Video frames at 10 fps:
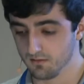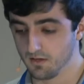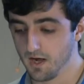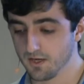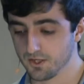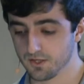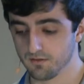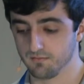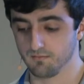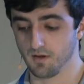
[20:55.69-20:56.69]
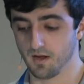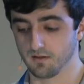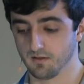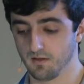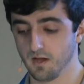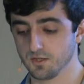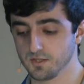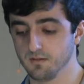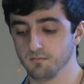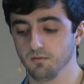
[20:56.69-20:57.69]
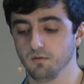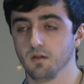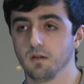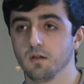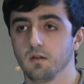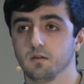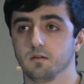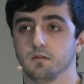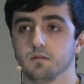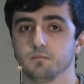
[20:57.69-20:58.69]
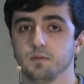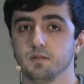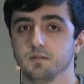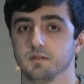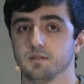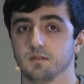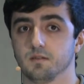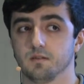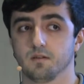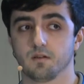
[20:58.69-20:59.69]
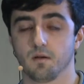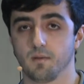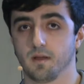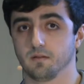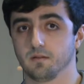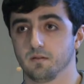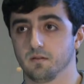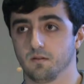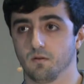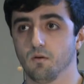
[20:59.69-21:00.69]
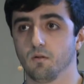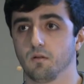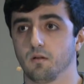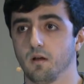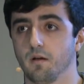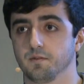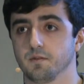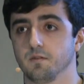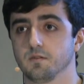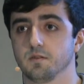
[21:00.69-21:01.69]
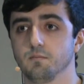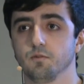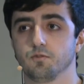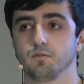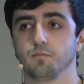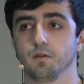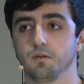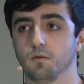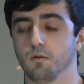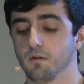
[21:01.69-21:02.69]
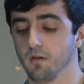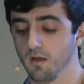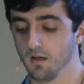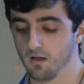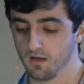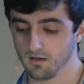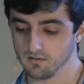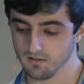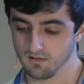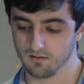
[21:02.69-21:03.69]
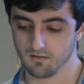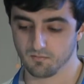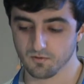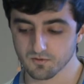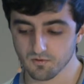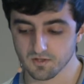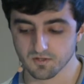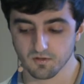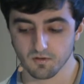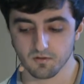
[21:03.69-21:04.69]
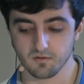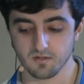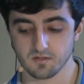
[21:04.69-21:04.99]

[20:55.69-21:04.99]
hash byte, the hash symbol, means comment. All after this symbol should be ignored. And in PostgreSQL, this